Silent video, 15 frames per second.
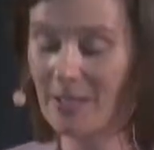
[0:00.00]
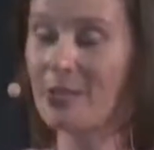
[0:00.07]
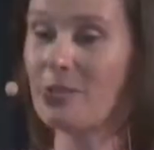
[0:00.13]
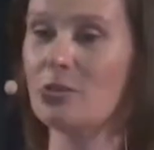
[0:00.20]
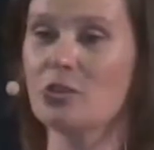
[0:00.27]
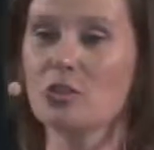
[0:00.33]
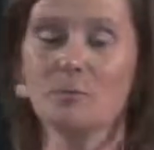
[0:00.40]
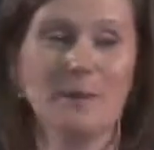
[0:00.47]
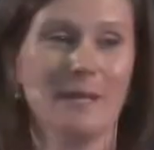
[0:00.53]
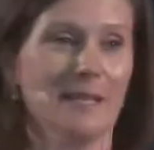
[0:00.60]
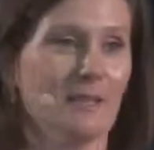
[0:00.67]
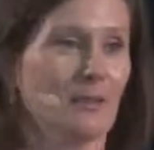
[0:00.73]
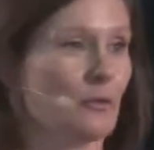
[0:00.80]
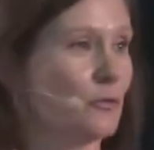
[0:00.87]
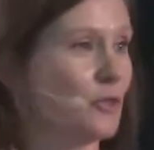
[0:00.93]
The
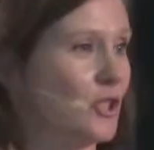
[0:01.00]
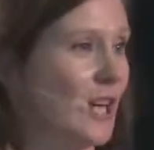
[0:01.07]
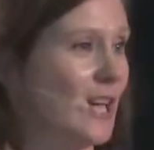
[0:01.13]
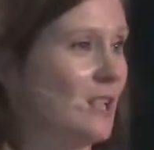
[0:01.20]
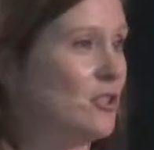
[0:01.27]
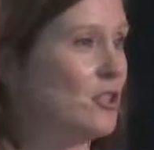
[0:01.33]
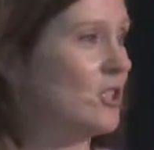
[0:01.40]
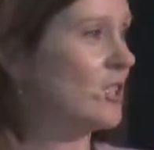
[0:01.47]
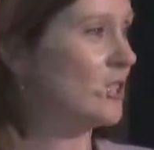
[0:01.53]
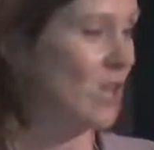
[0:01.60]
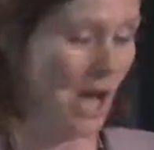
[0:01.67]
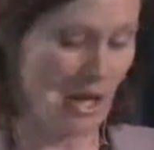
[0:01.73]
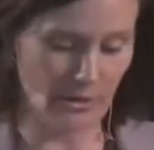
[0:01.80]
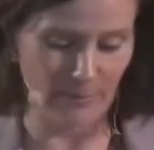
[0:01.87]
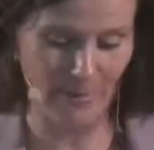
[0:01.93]
speed of change is
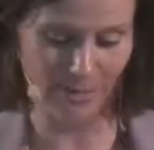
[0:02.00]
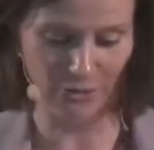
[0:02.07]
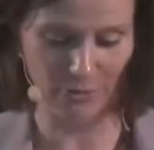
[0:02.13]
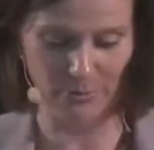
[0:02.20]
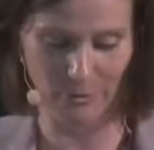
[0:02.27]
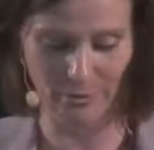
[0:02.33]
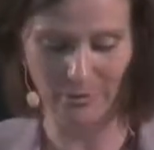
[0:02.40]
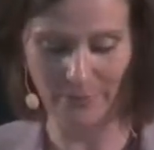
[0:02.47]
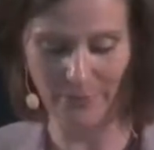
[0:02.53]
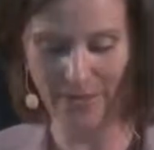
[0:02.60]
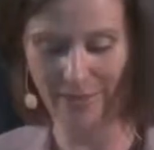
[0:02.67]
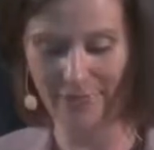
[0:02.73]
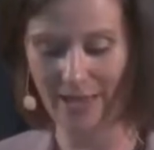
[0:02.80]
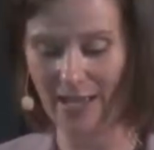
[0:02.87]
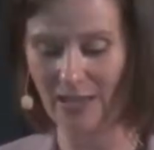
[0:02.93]
unimaginable
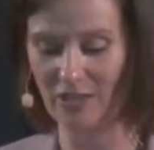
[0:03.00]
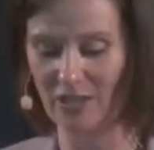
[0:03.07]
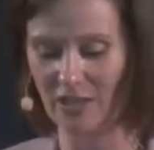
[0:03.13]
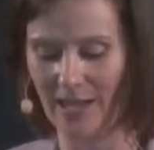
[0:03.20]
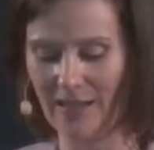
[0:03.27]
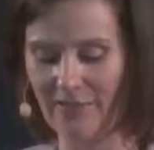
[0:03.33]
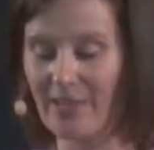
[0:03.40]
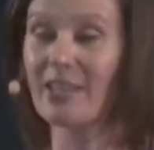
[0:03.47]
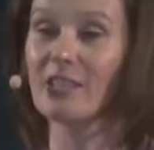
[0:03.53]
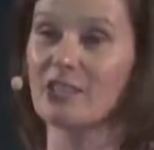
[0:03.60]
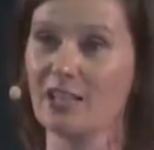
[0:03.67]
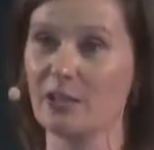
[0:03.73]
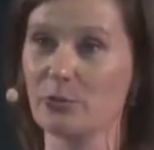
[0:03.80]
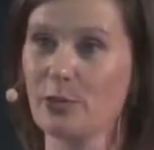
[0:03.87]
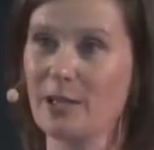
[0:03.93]
and, and
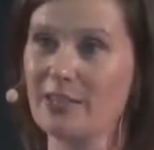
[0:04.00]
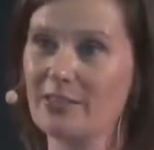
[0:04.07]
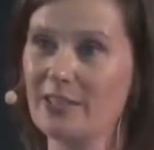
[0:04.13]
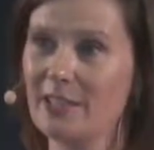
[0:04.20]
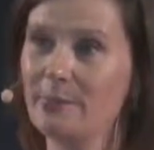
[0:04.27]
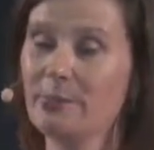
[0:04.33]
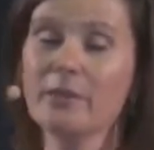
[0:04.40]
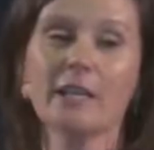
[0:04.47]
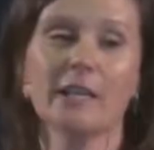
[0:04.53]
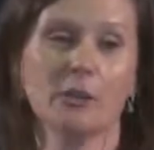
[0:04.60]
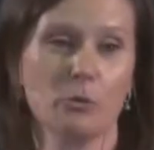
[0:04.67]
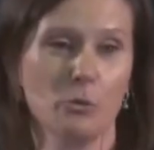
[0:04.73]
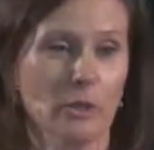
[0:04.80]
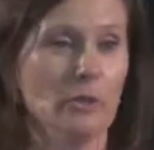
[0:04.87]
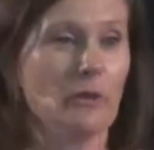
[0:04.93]
accelerating.
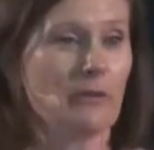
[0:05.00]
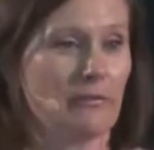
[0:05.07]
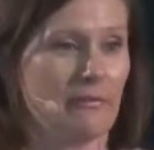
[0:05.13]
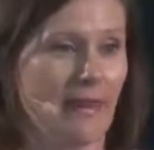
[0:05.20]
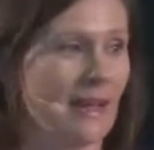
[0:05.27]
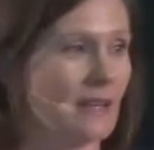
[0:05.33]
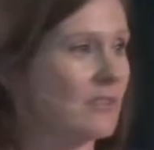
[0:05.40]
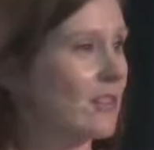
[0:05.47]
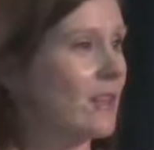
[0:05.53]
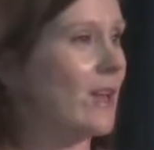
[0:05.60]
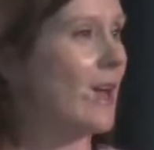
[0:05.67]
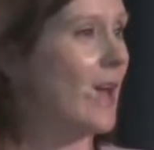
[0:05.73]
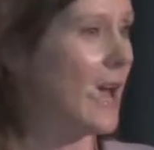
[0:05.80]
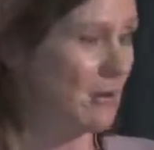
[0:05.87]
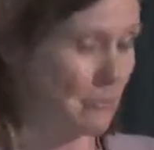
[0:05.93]
It will affect
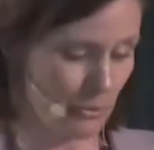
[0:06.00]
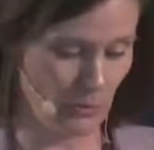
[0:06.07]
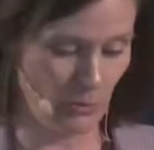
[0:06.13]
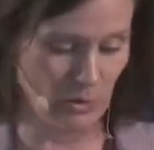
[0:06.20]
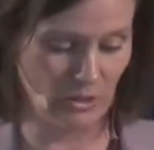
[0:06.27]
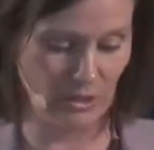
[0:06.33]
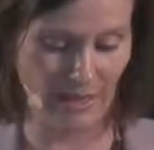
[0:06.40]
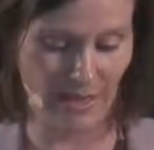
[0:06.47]
everyone's